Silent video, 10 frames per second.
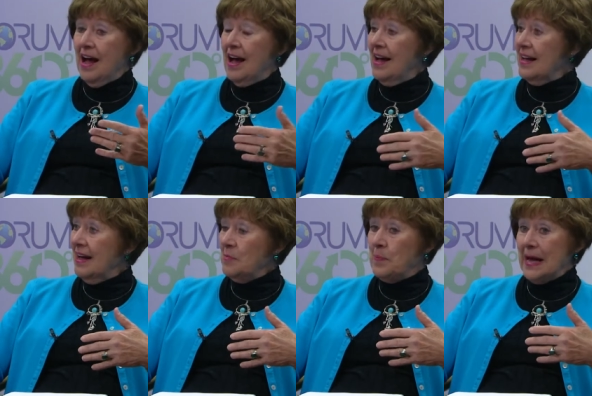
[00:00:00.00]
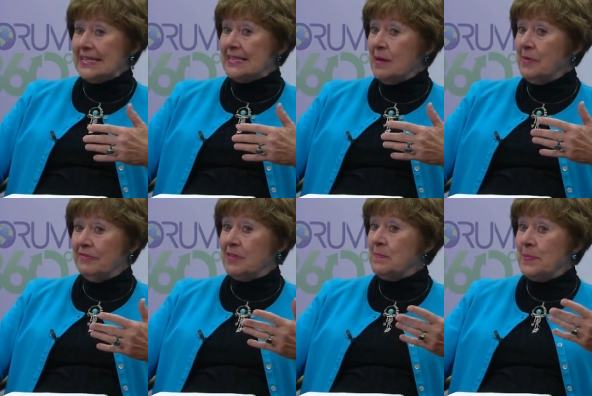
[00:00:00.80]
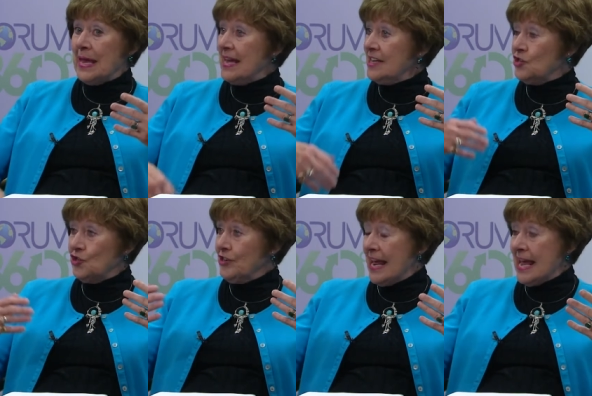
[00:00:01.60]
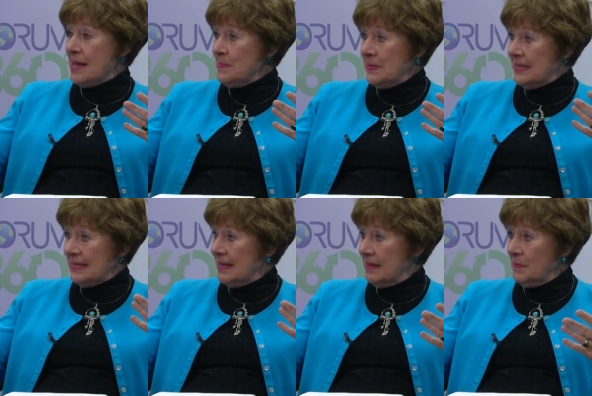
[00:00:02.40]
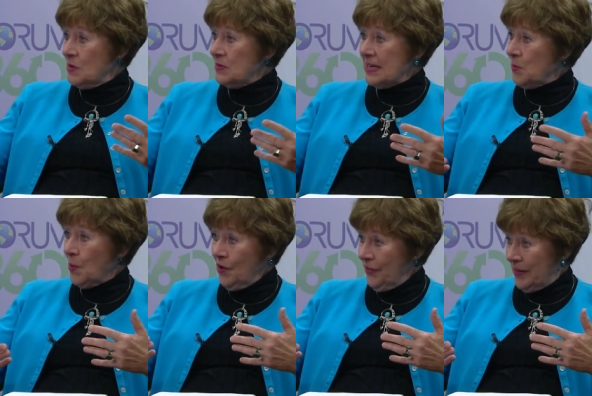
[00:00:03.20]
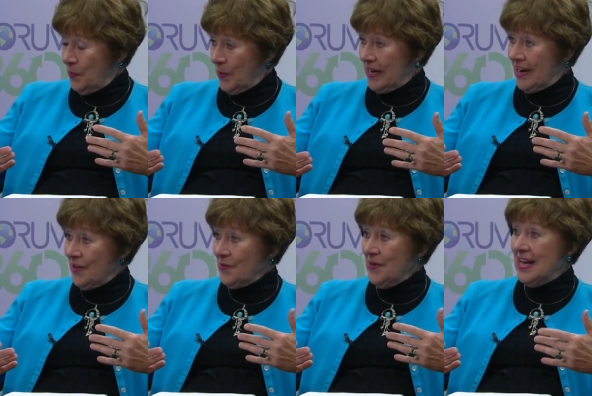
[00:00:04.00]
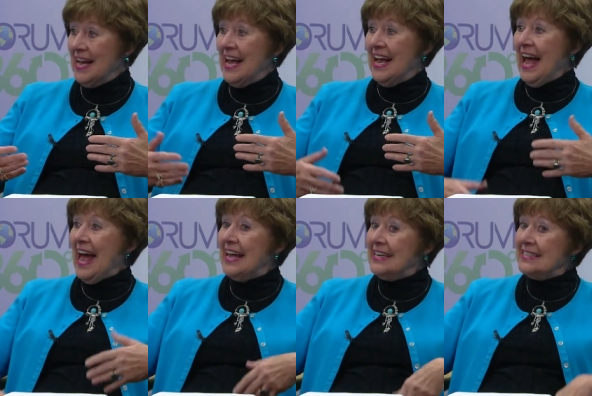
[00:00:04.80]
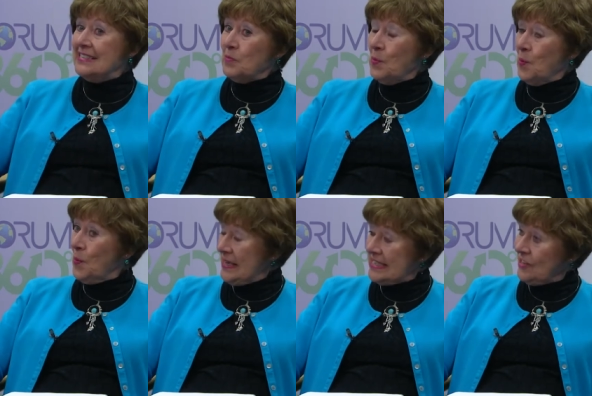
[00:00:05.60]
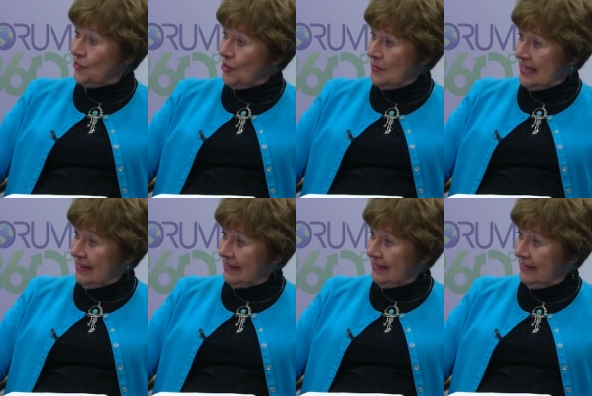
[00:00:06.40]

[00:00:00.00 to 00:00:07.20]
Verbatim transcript: They did. By some of the major names in mm-hmm. the music world that we know. That's right. And we still use it.